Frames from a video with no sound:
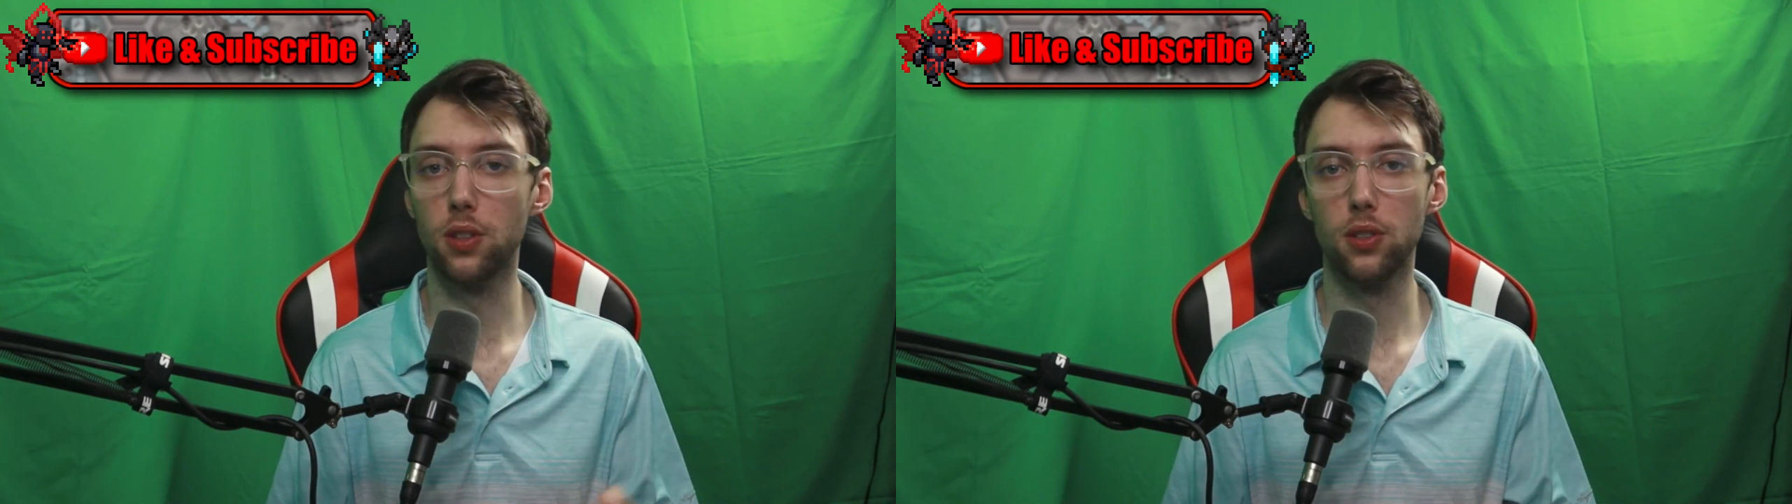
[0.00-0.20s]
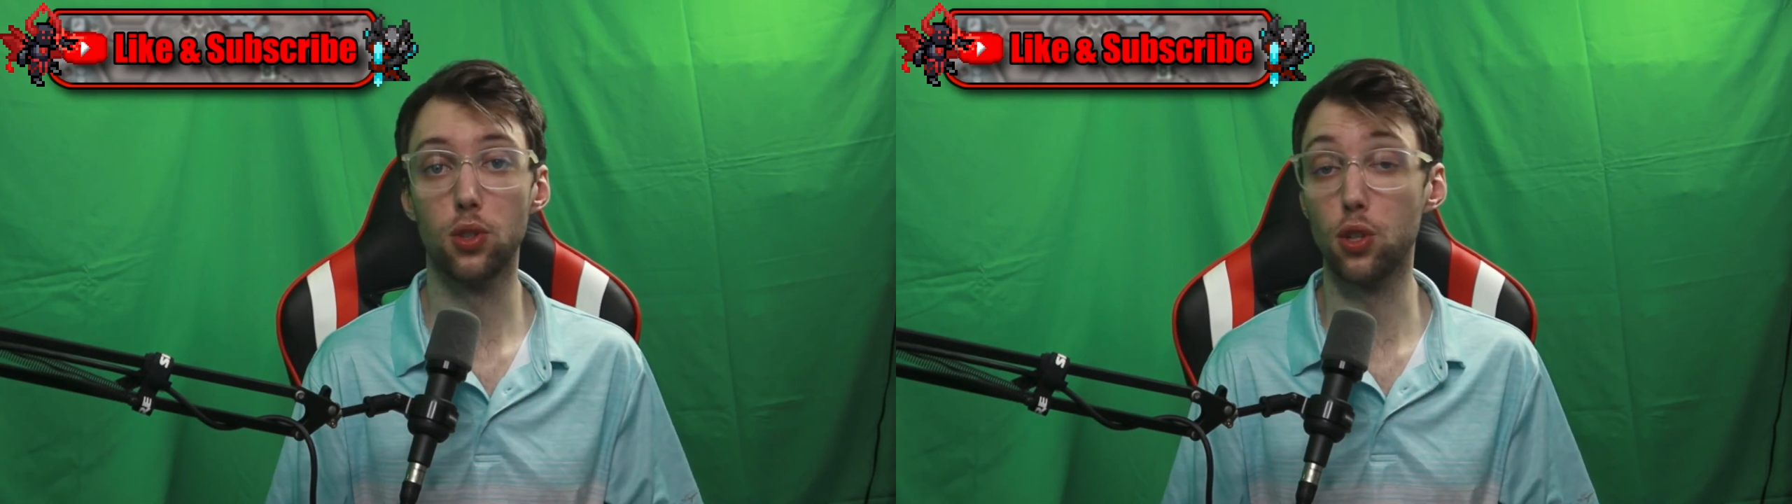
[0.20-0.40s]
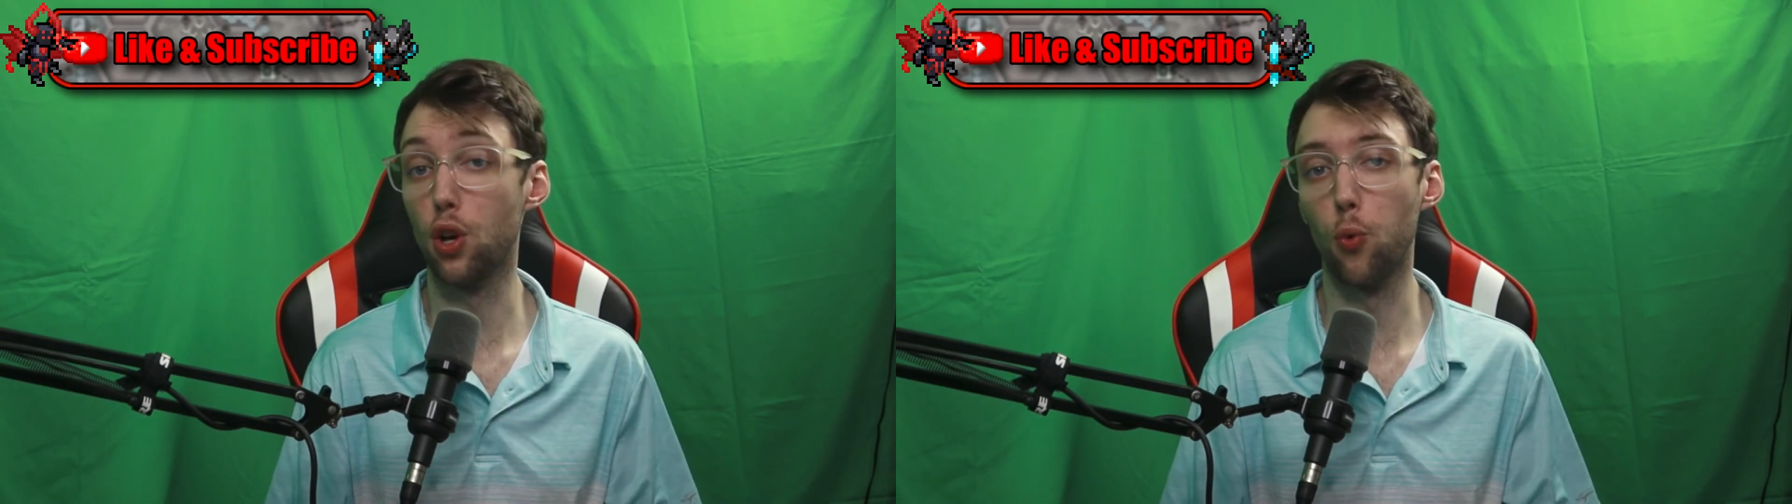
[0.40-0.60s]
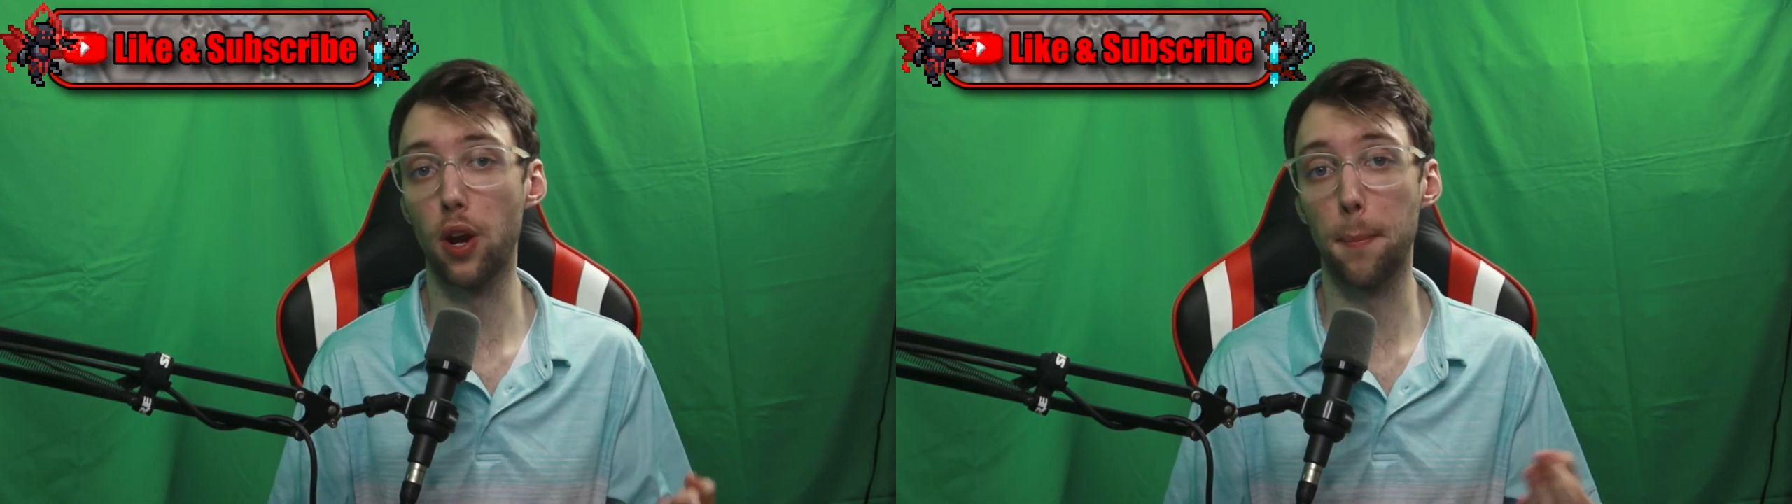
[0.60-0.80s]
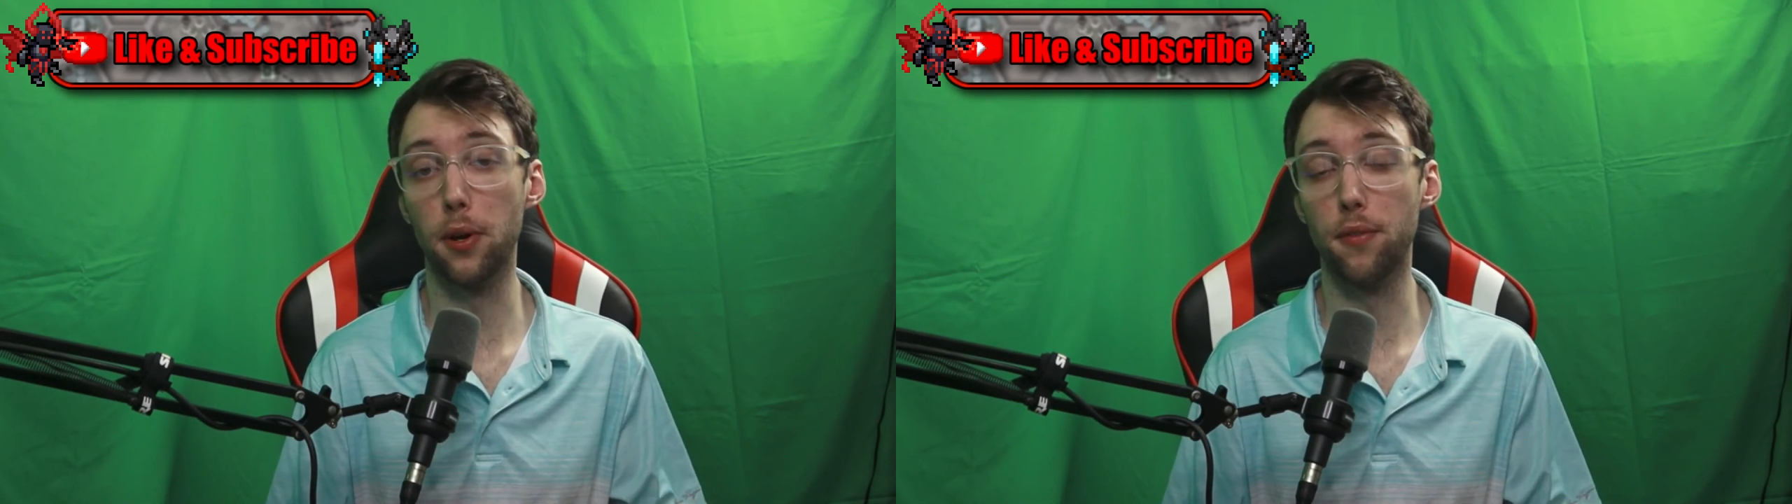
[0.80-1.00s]
so you know when I
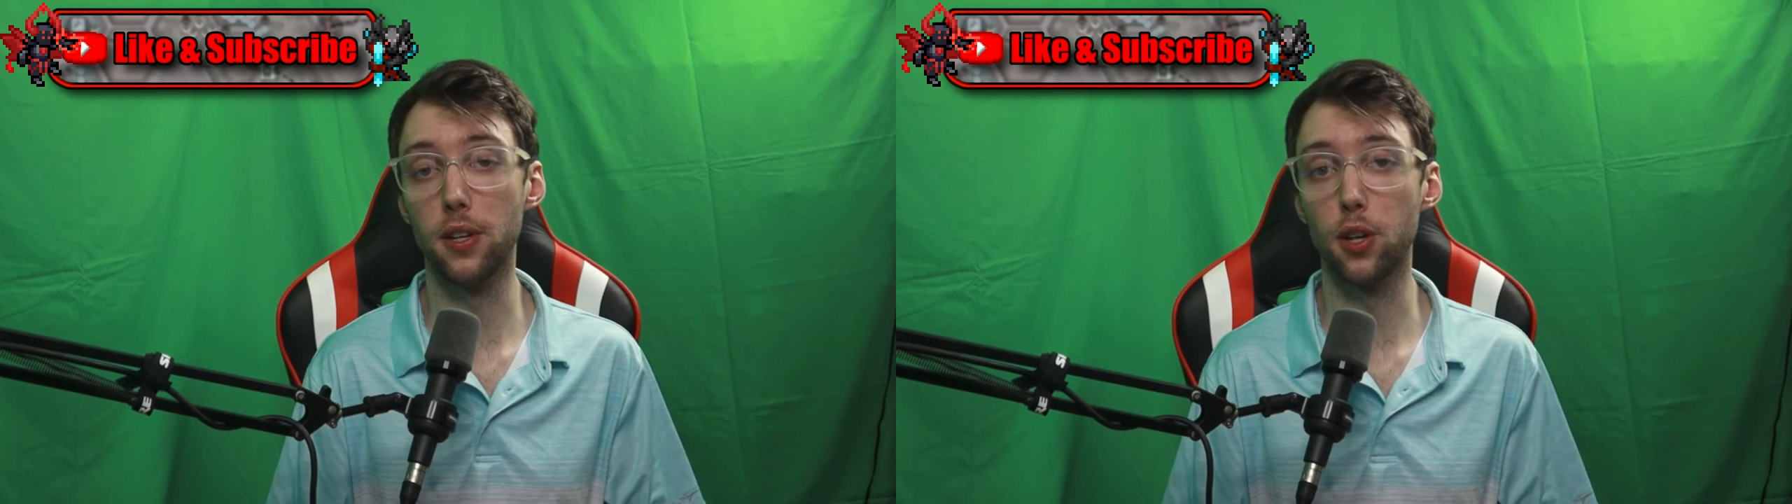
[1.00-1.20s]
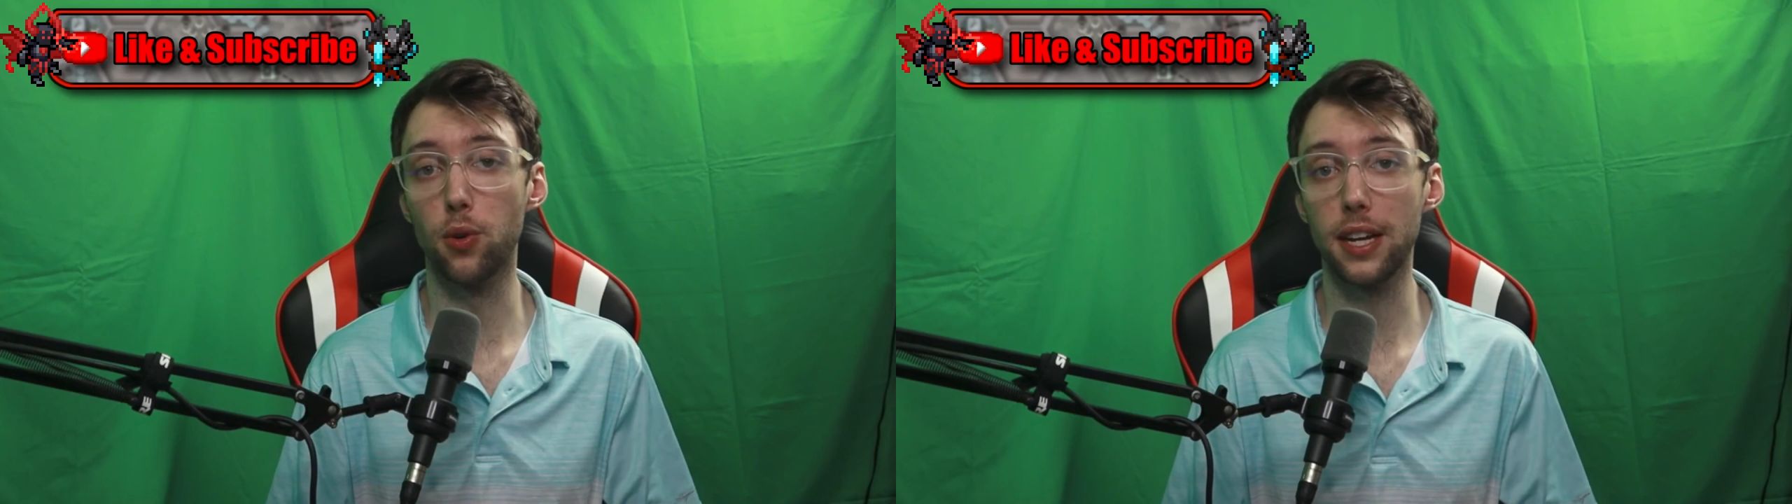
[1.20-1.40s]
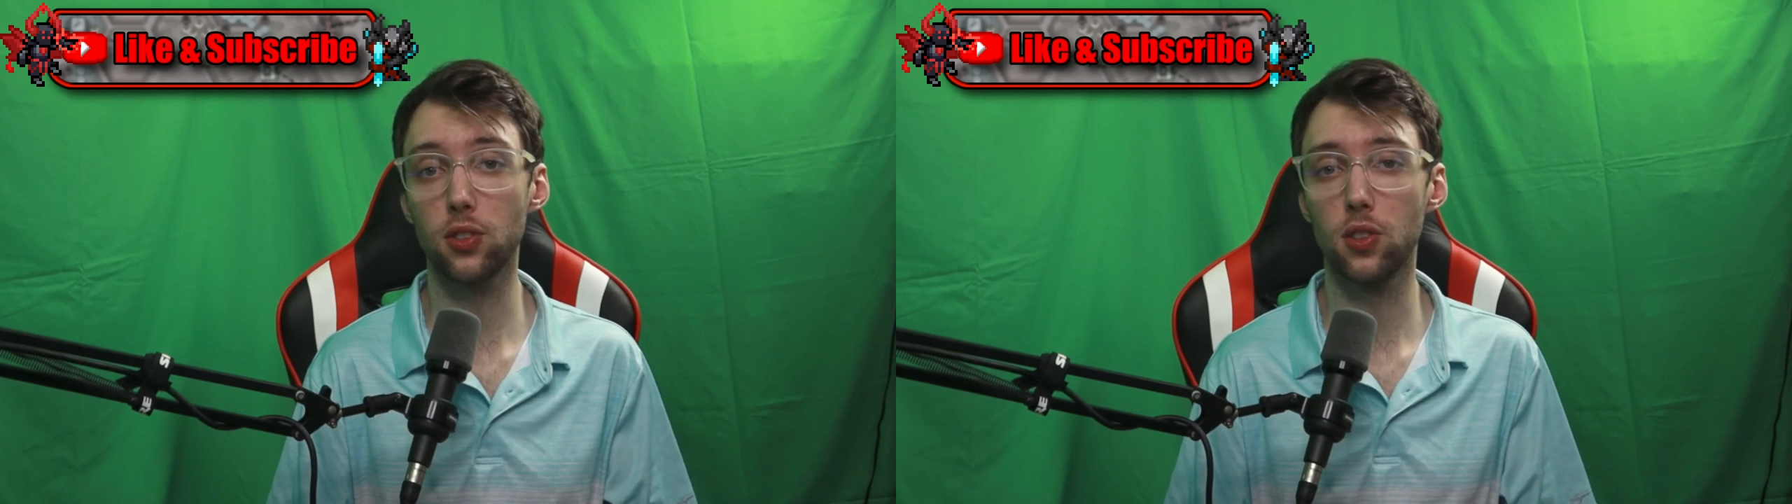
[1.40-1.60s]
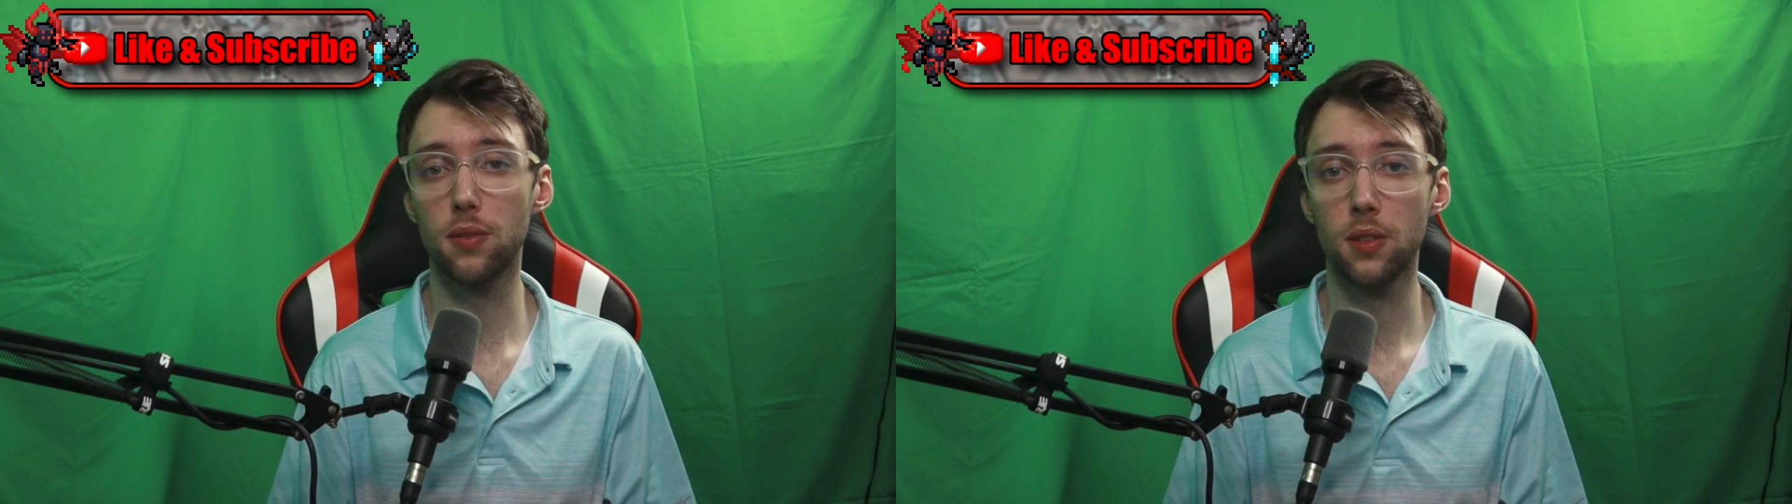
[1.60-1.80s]
put a video next.